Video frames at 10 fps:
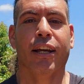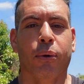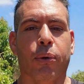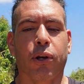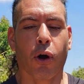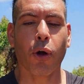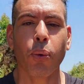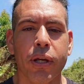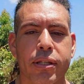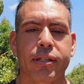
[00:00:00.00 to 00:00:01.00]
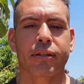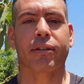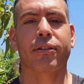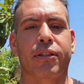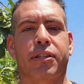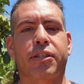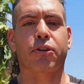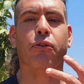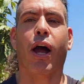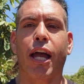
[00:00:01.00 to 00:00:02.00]
will always
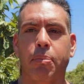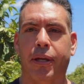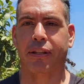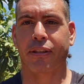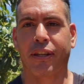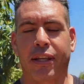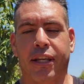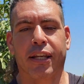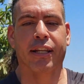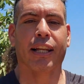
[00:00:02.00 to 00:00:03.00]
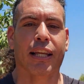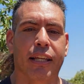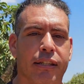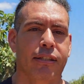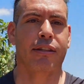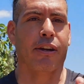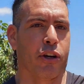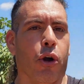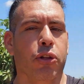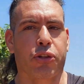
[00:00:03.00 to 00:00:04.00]
describe it like it's their
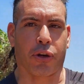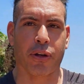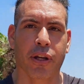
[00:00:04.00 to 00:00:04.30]
culture.